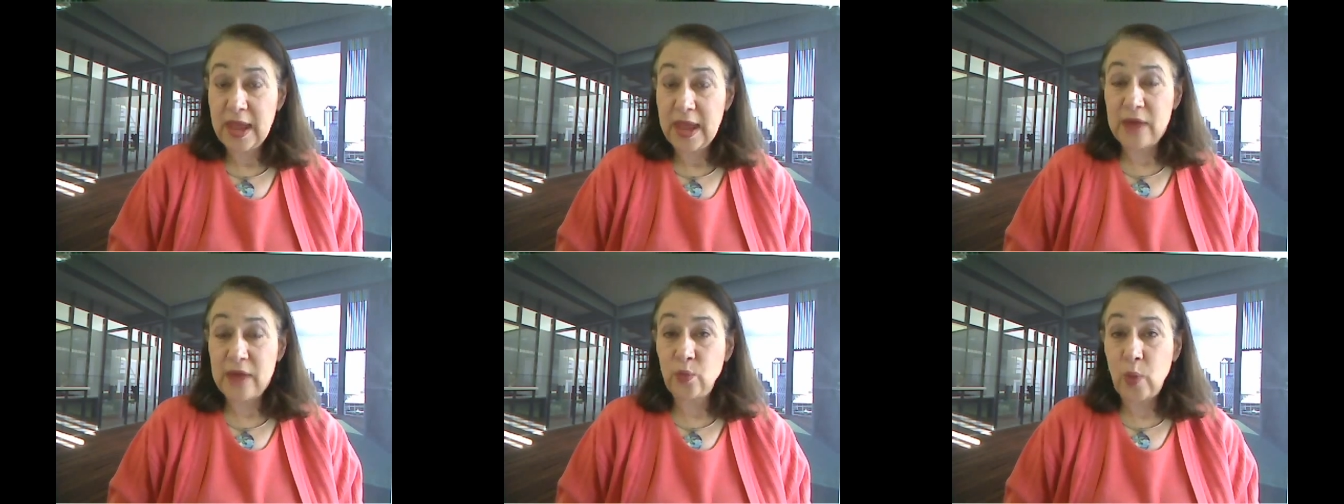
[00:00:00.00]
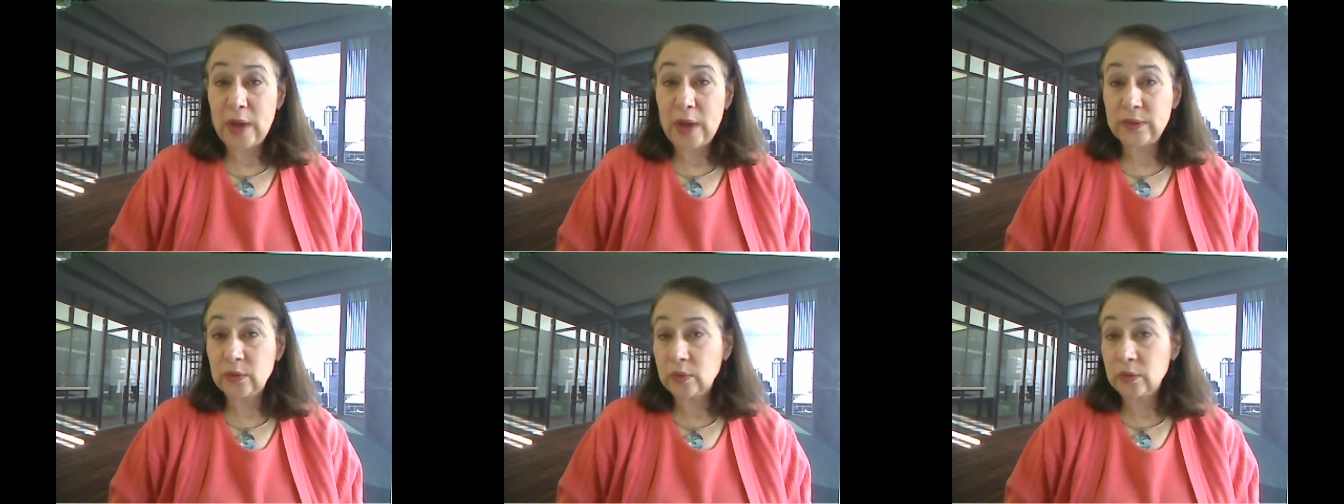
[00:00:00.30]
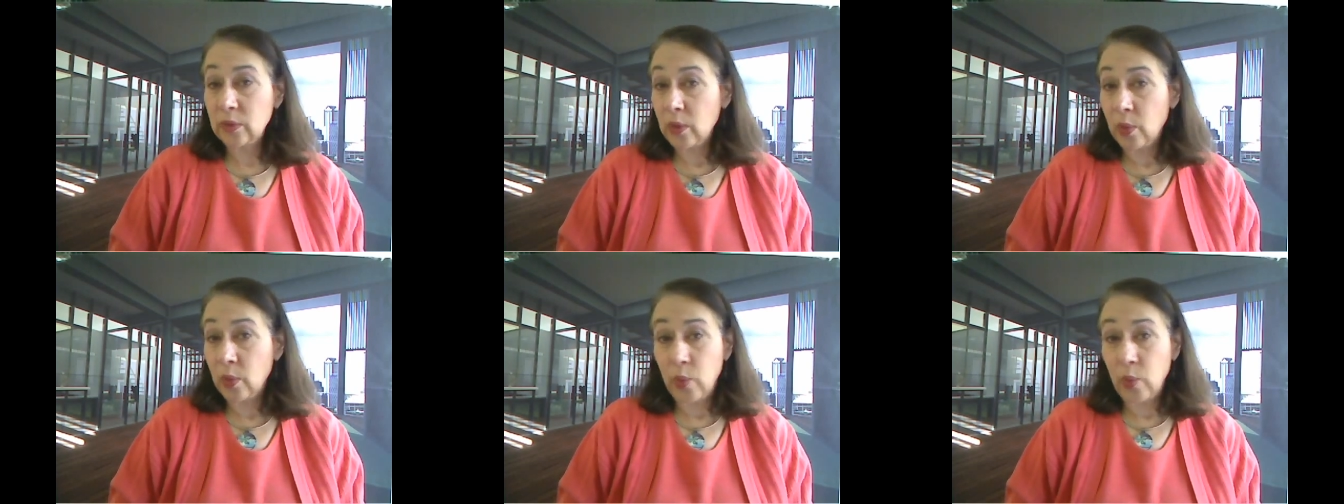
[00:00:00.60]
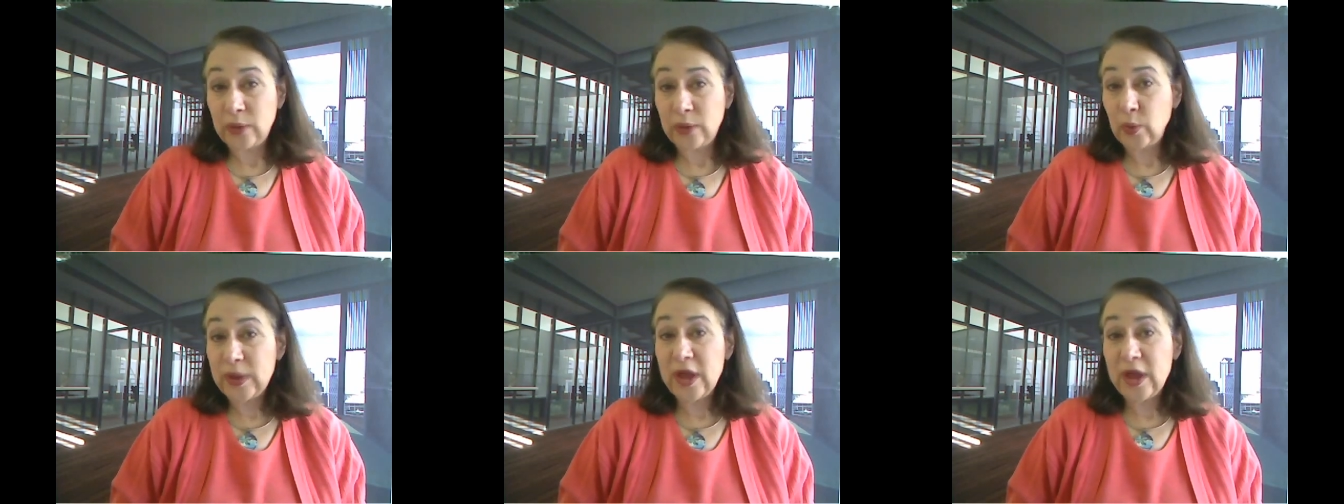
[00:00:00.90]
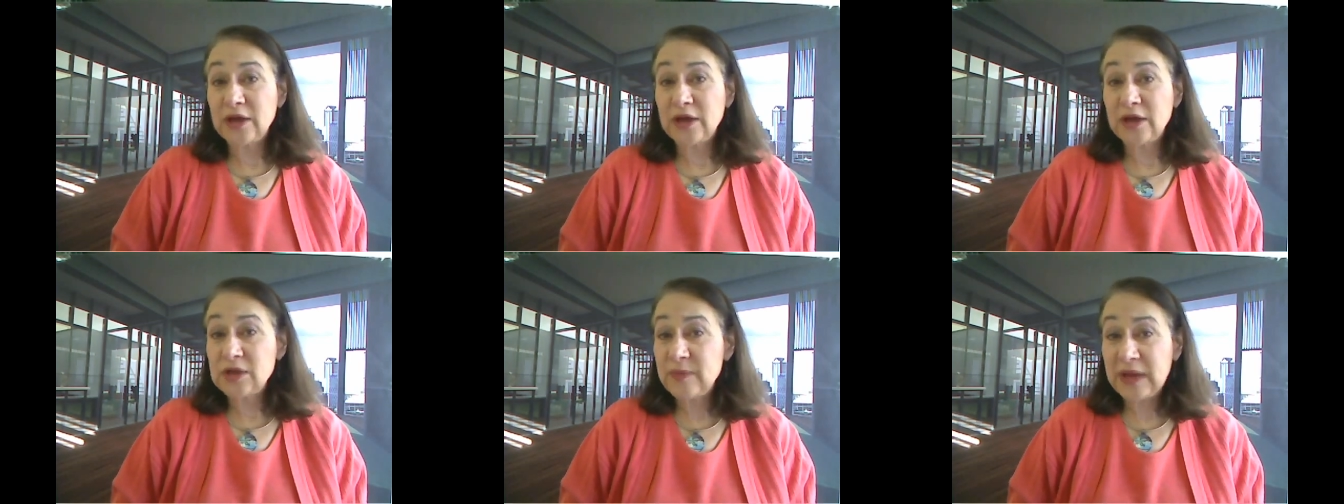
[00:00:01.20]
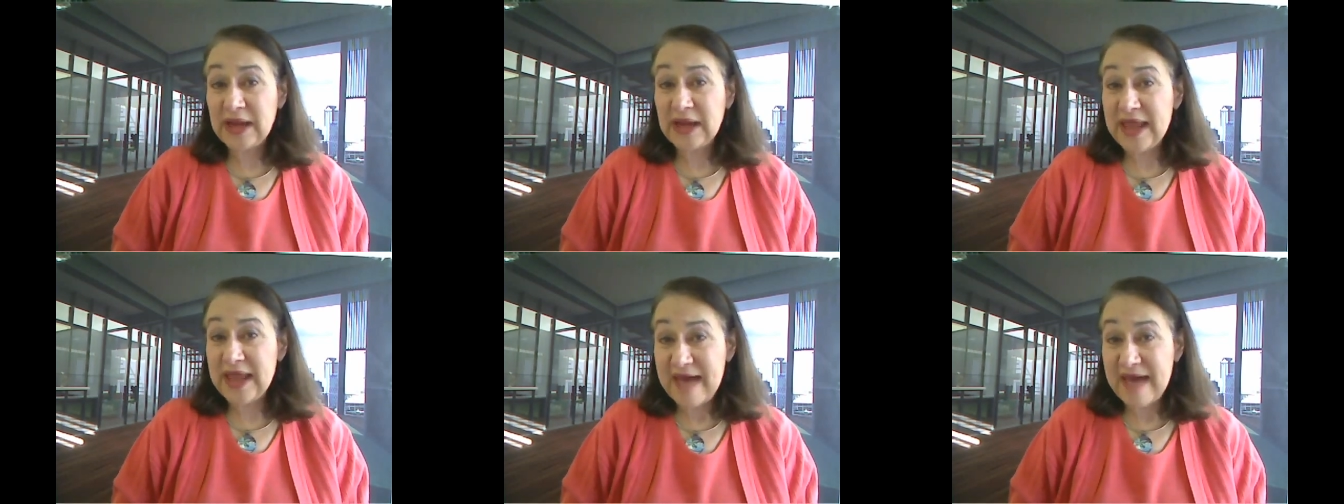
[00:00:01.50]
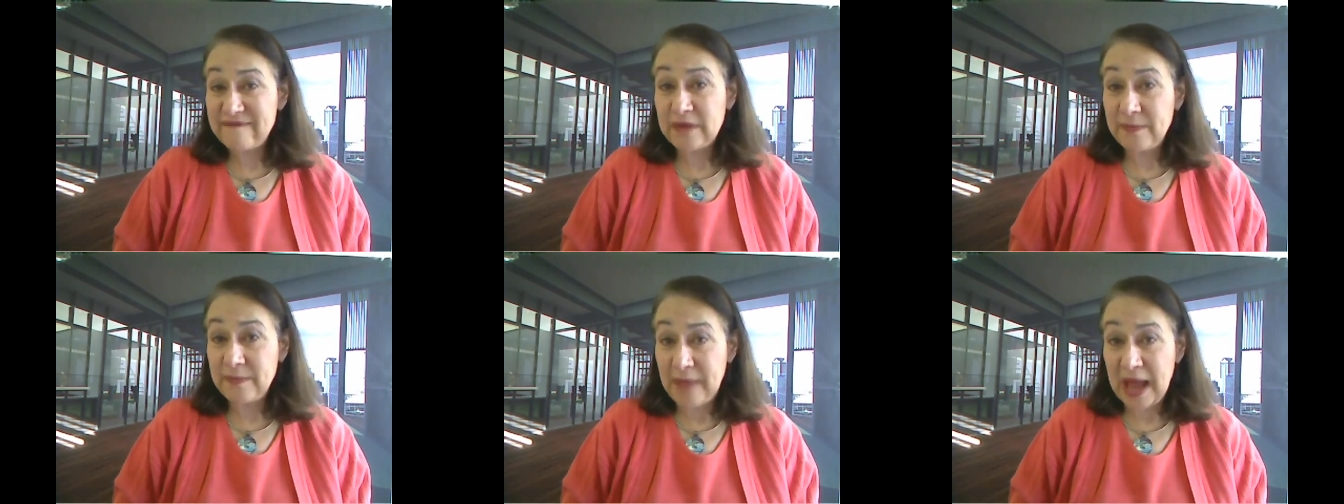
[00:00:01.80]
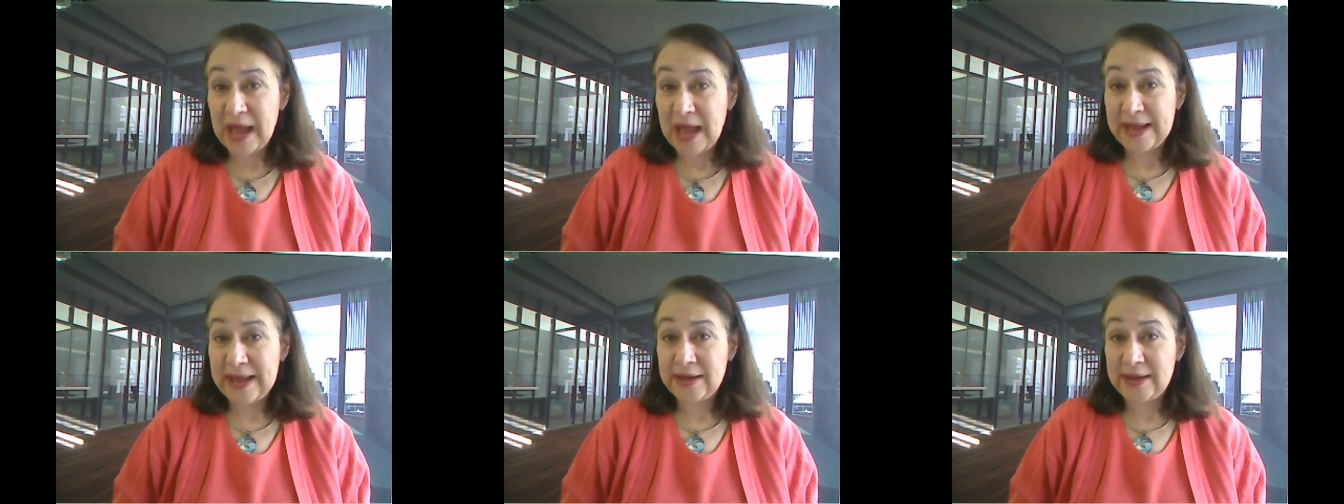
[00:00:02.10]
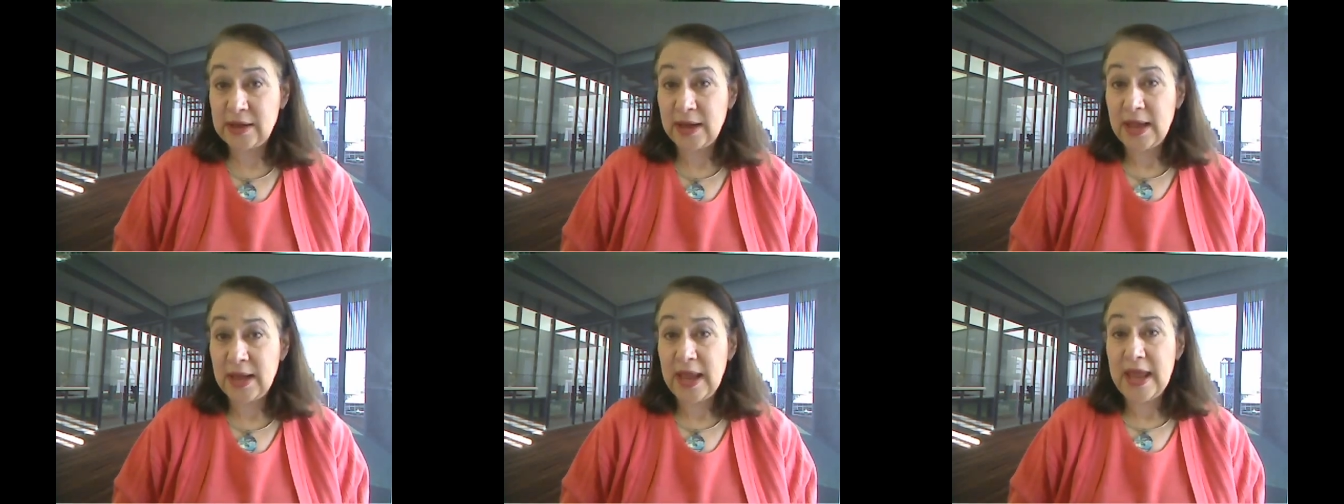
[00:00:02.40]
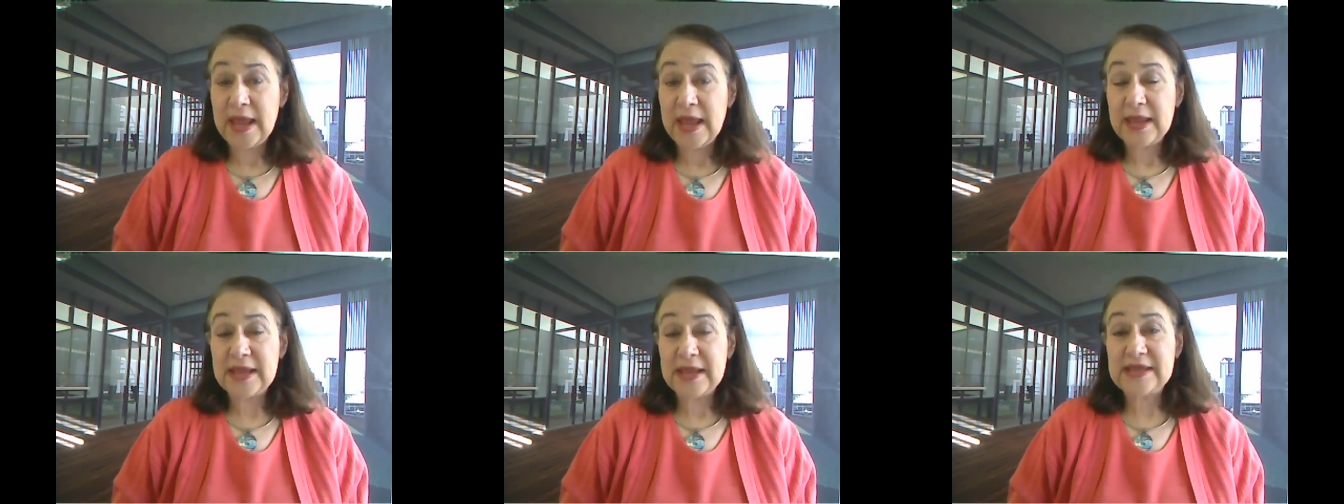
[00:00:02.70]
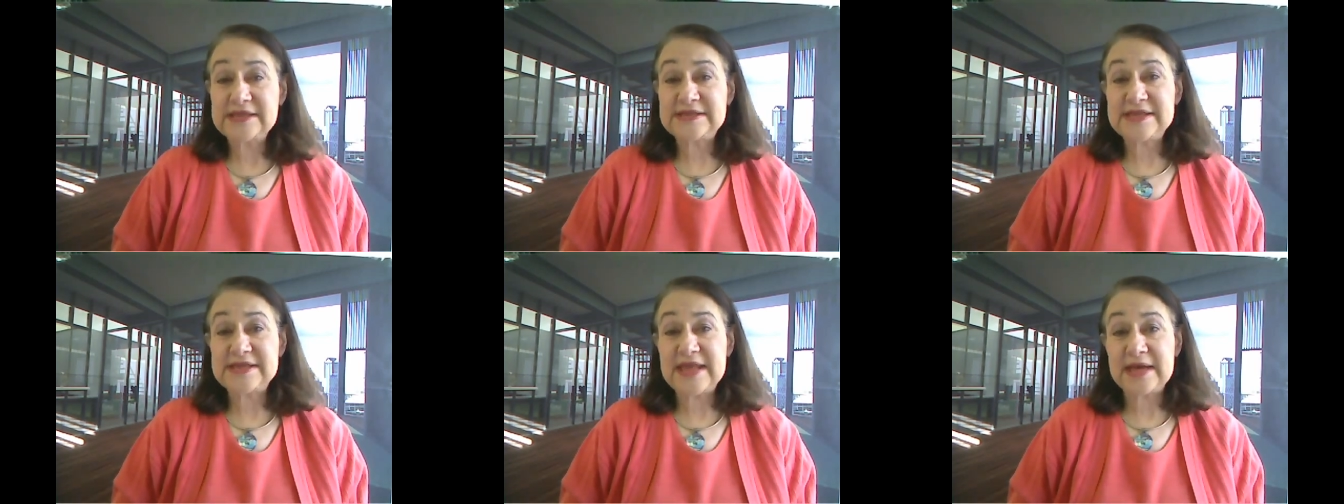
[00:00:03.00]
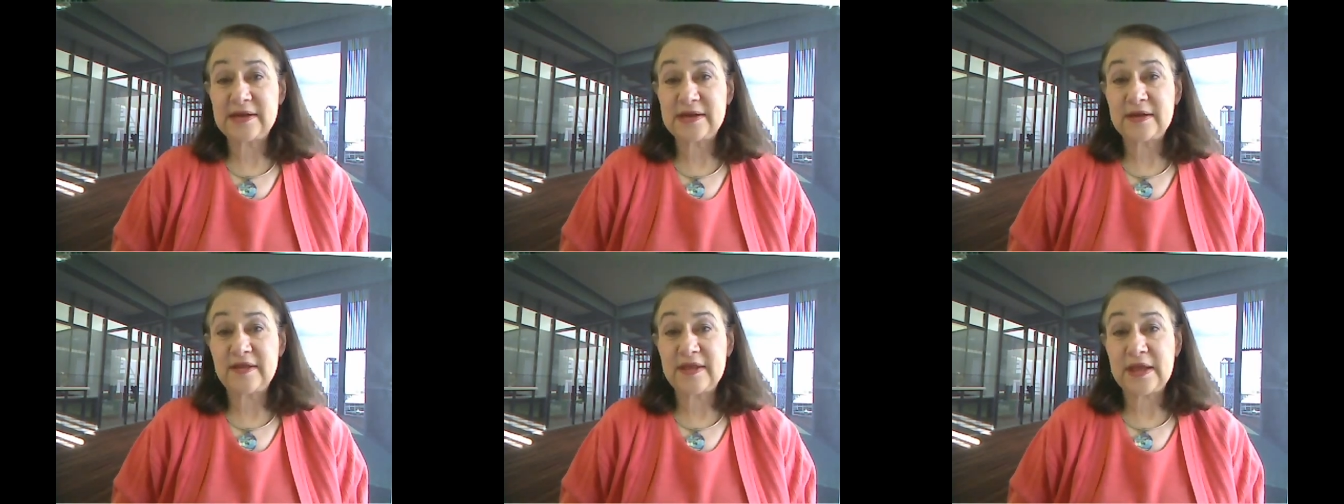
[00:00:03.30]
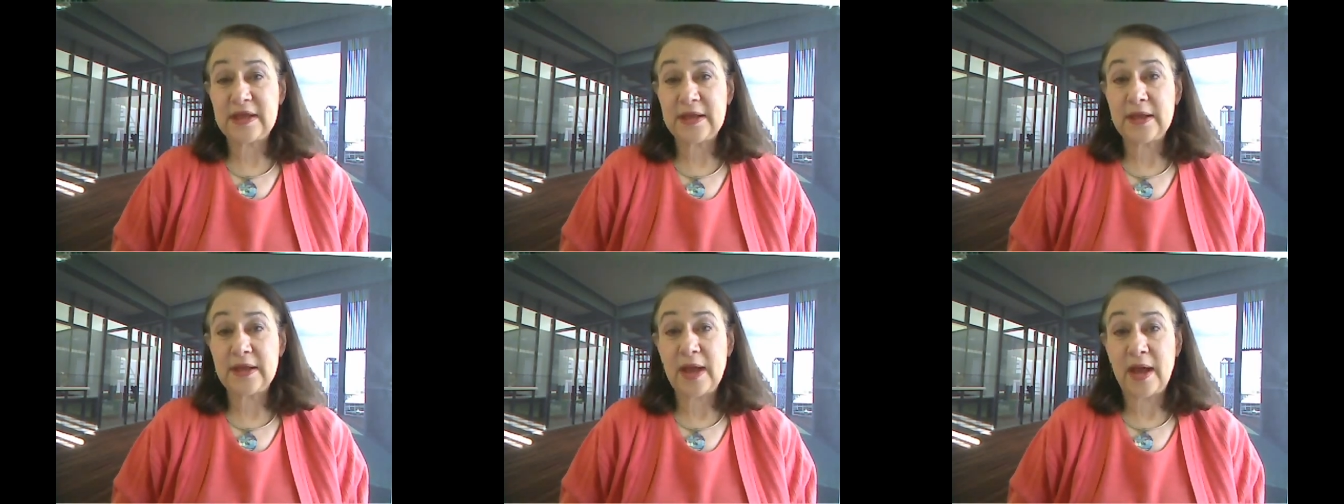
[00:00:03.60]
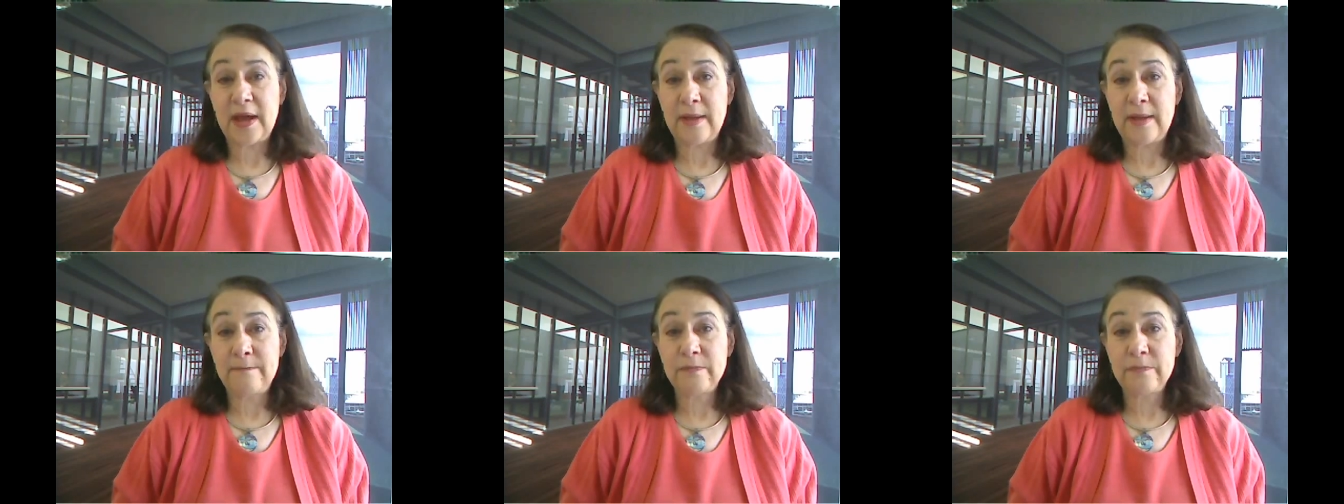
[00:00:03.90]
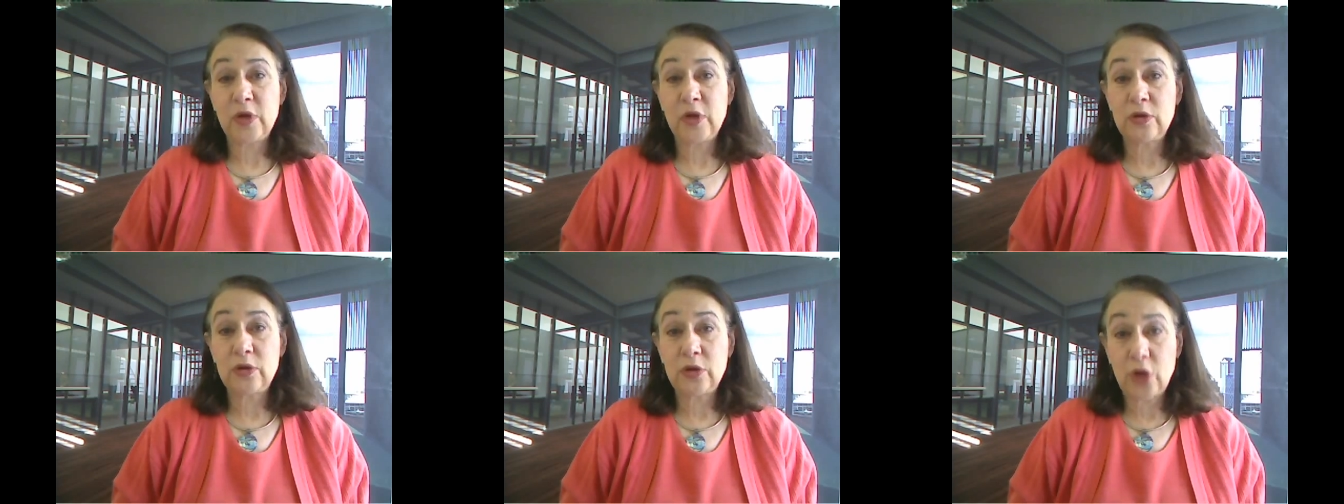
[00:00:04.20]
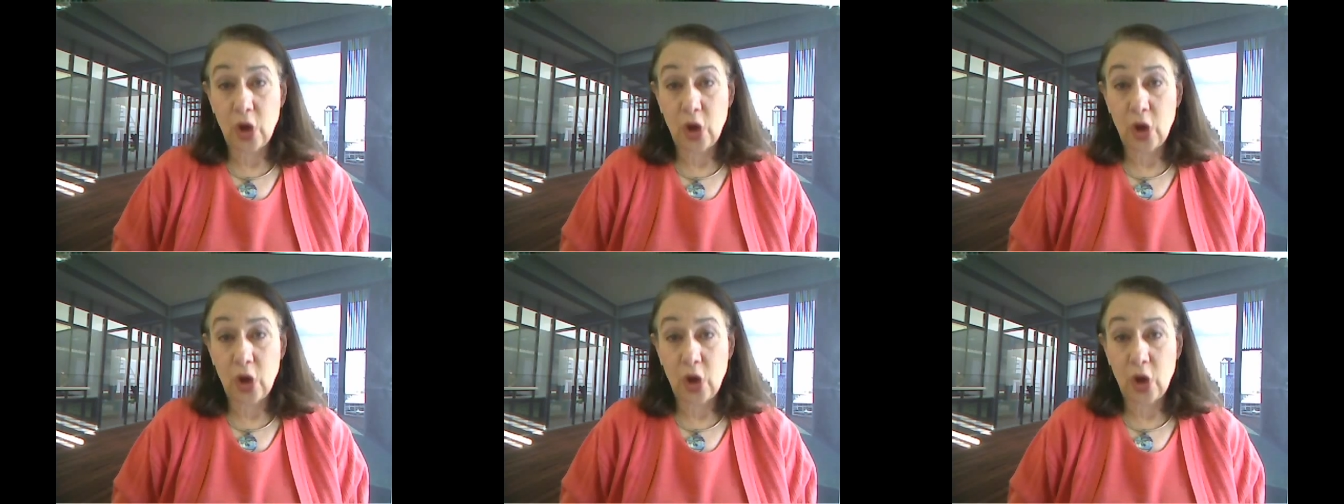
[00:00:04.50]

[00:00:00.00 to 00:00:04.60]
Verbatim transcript: And what, what we ultimately have in mind is that the um,